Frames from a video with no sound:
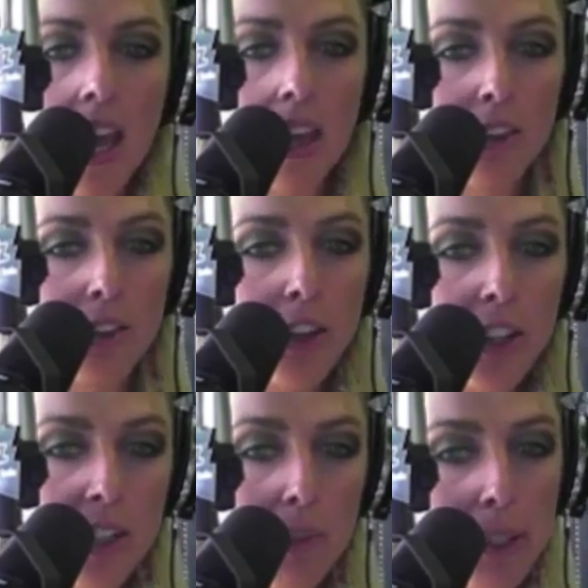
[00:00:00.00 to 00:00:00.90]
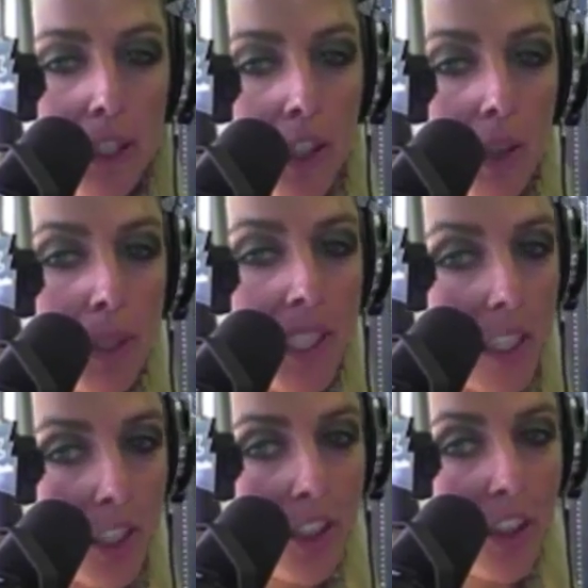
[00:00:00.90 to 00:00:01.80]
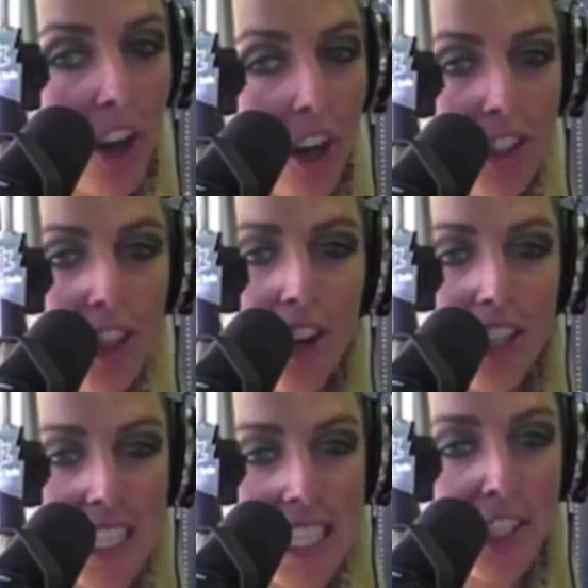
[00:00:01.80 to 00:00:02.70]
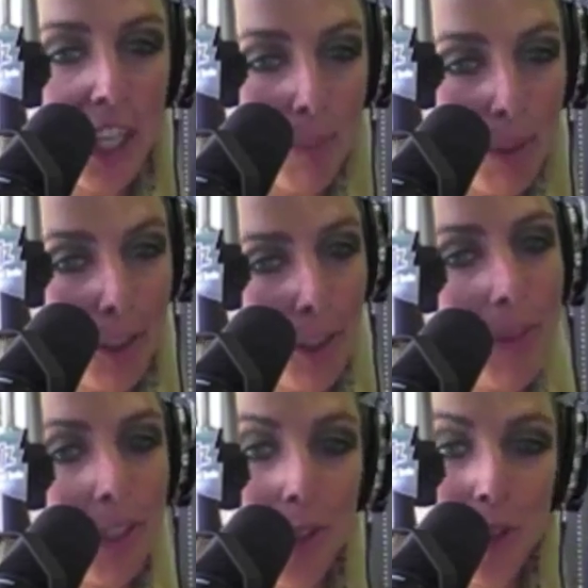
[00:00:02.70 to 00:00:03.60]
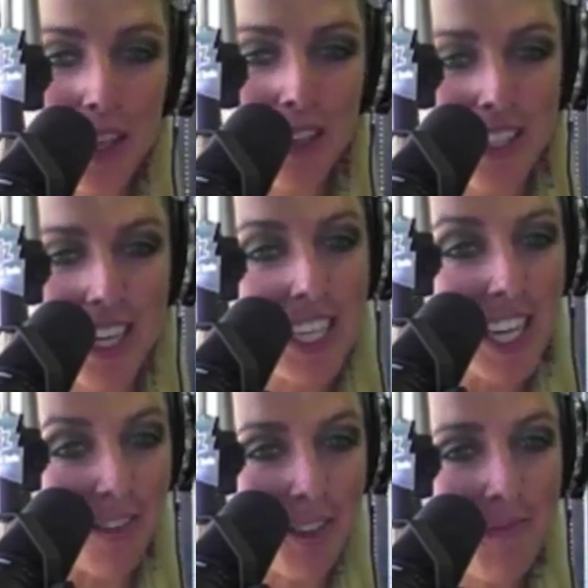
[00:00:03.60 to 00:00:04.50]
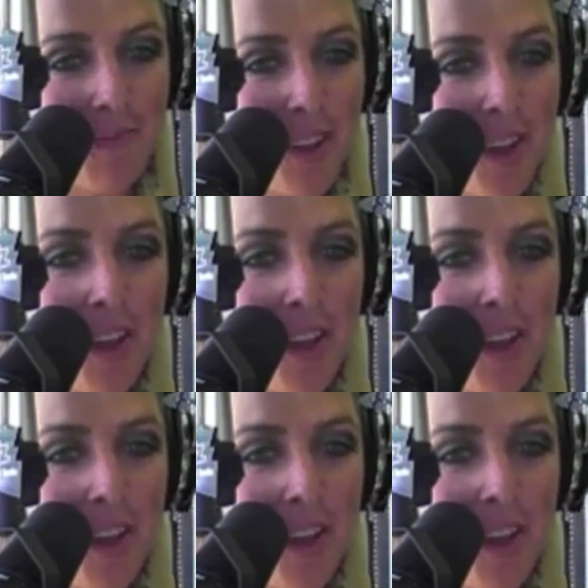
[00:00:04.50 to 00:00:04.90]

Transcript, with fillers: and third in the Bridgestone Production Cars Class T Championship in 2011.